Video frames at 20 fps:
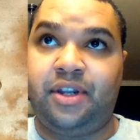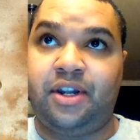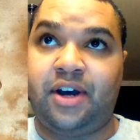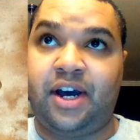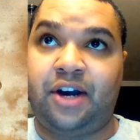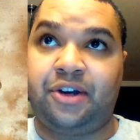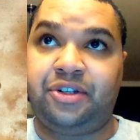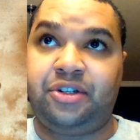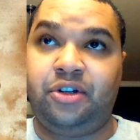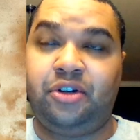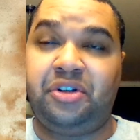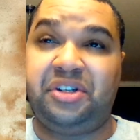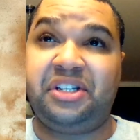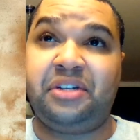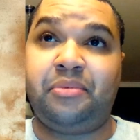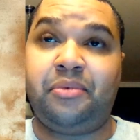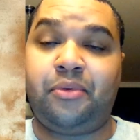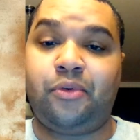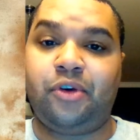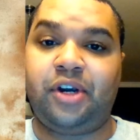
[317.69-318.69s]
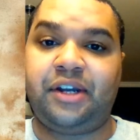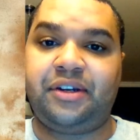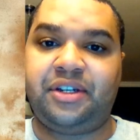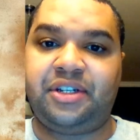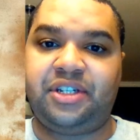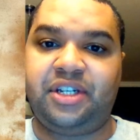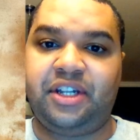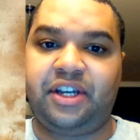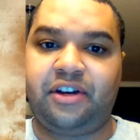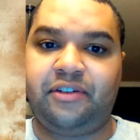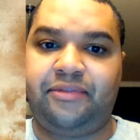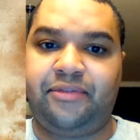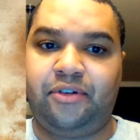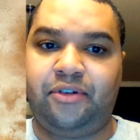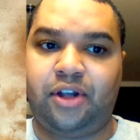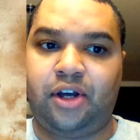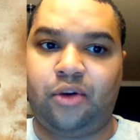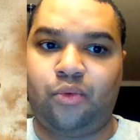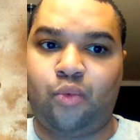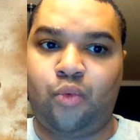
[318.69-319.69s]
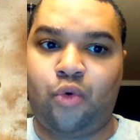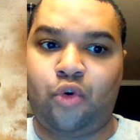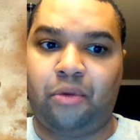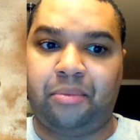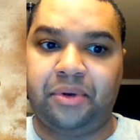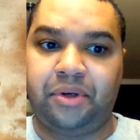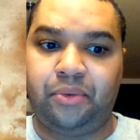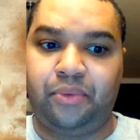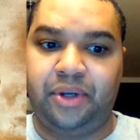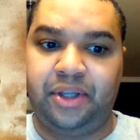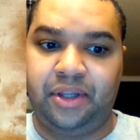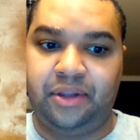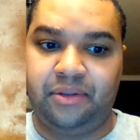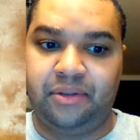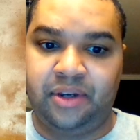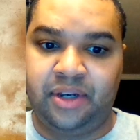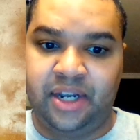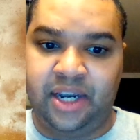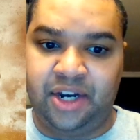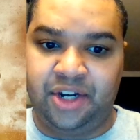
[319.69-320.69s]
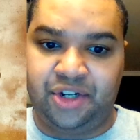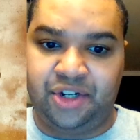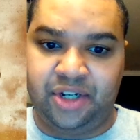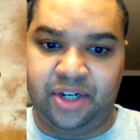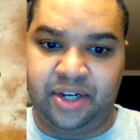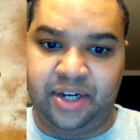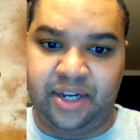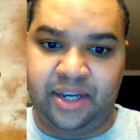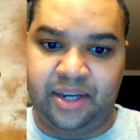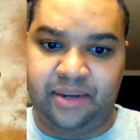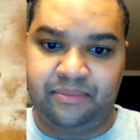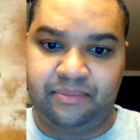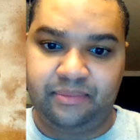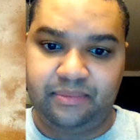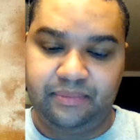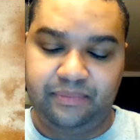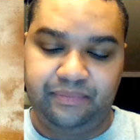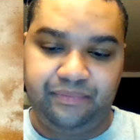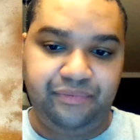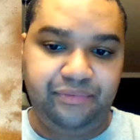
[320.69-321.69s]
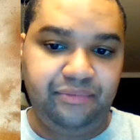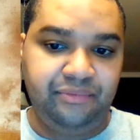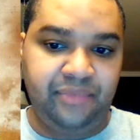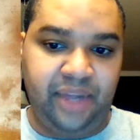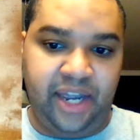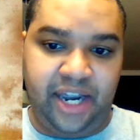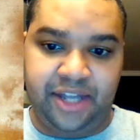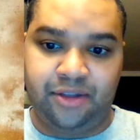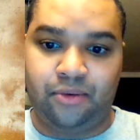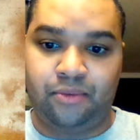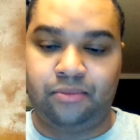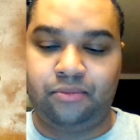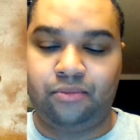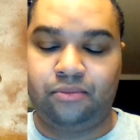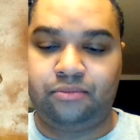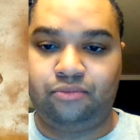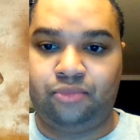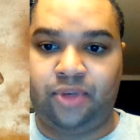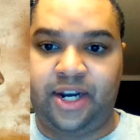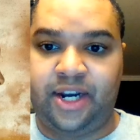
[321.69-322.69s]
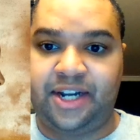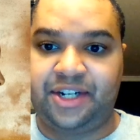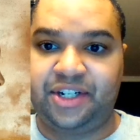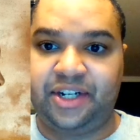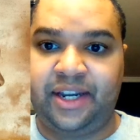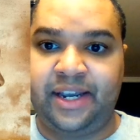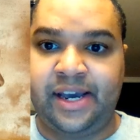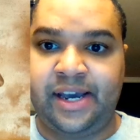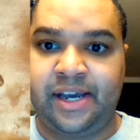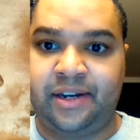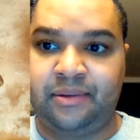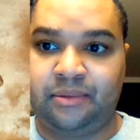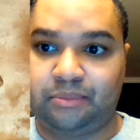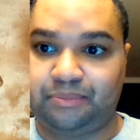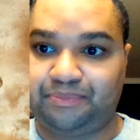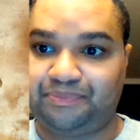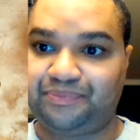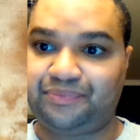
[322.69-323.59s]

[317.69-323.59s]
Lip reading: how soon is it before we get to see like a full out war between the nation and the ranch again?